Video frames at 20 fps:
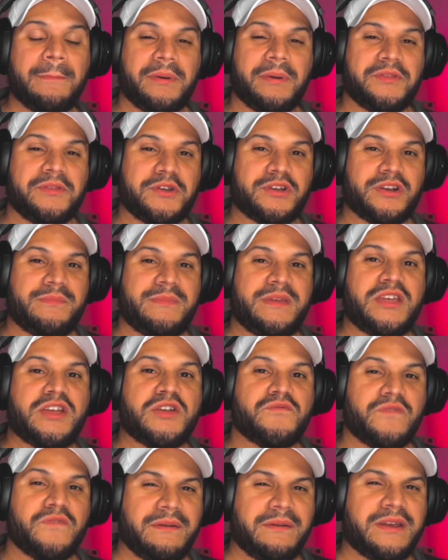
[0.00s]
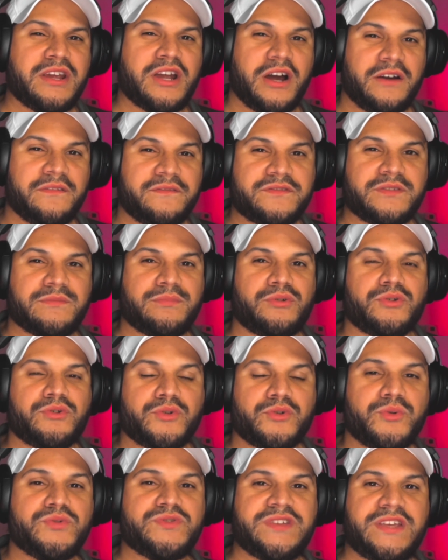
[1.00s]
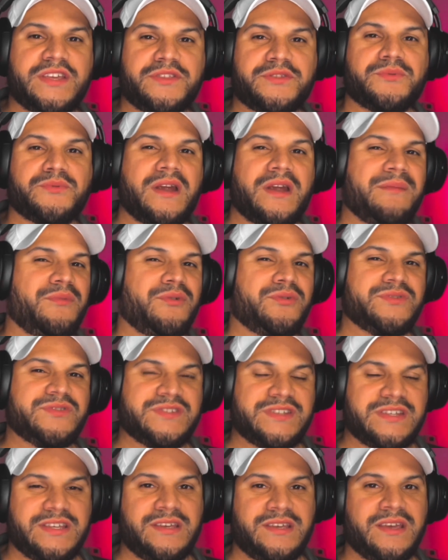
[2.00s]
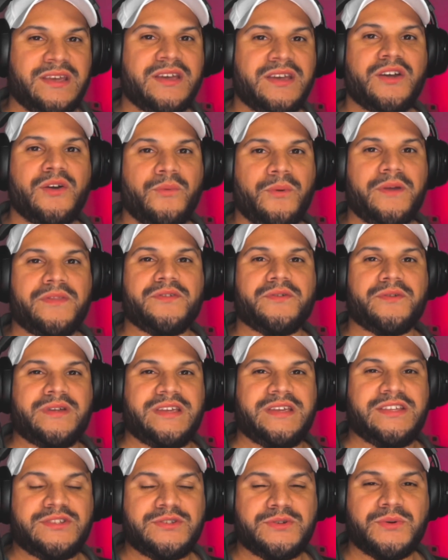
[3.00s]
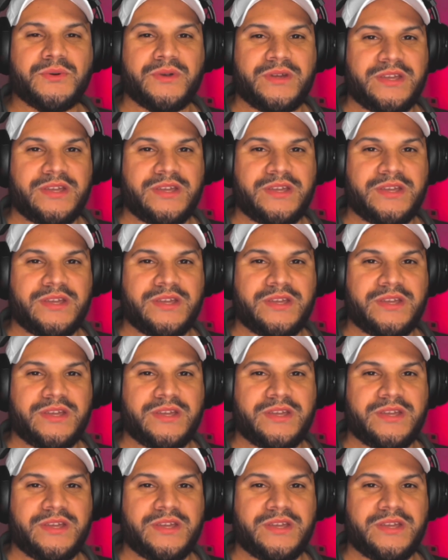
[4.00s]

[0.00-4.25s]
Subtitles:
but they're going to be very comfortable cruising through MOC with their E2 or